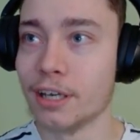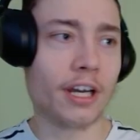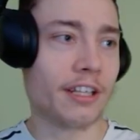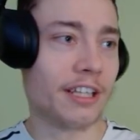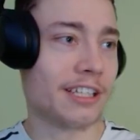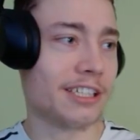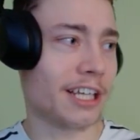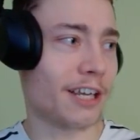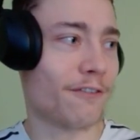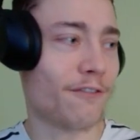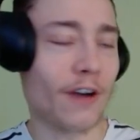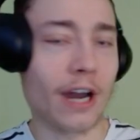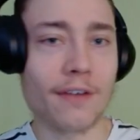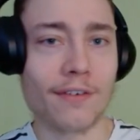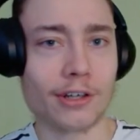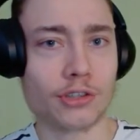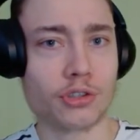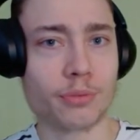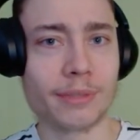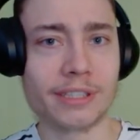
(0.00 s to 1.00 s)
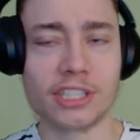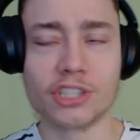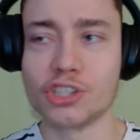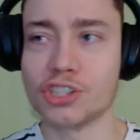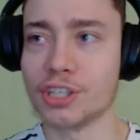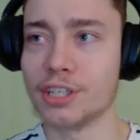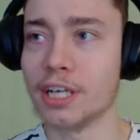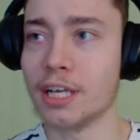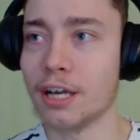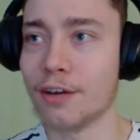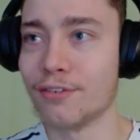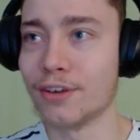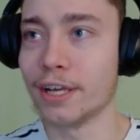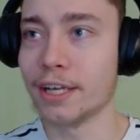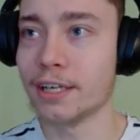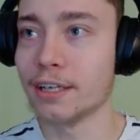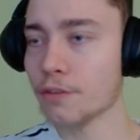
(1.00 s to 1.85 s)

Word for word: There's like five hundred messages a day, I think.